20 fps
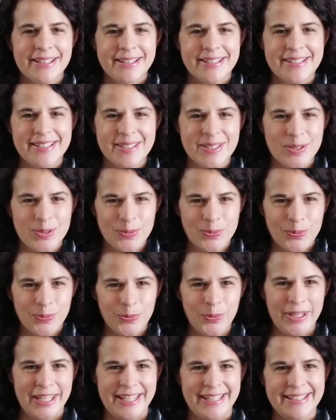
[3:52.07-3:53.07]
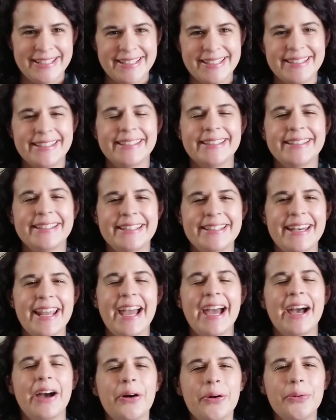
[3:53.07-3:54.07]
Sweet.
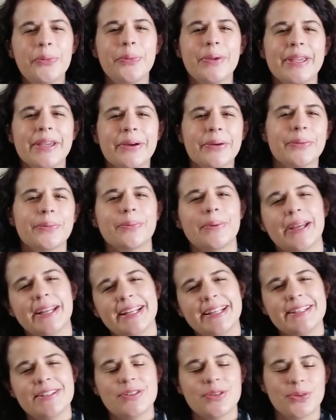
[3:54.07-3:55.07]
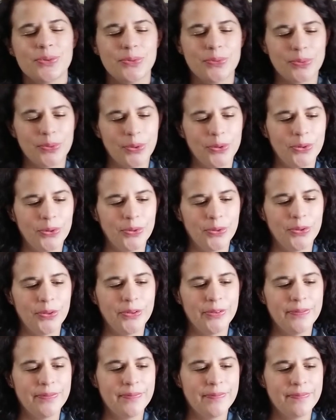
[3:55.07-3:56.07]
Now we are ready to roll.